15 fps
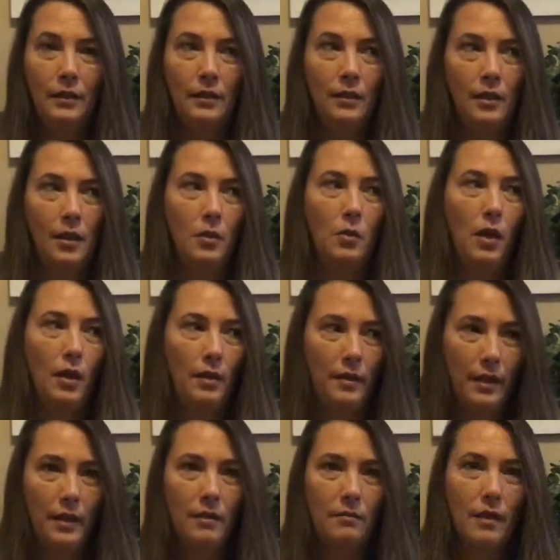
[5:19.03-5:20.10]
While
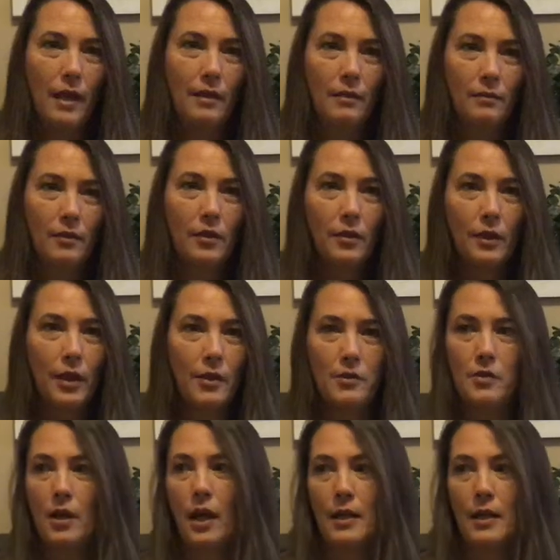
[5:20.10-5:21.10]
they're riding the roller coaster,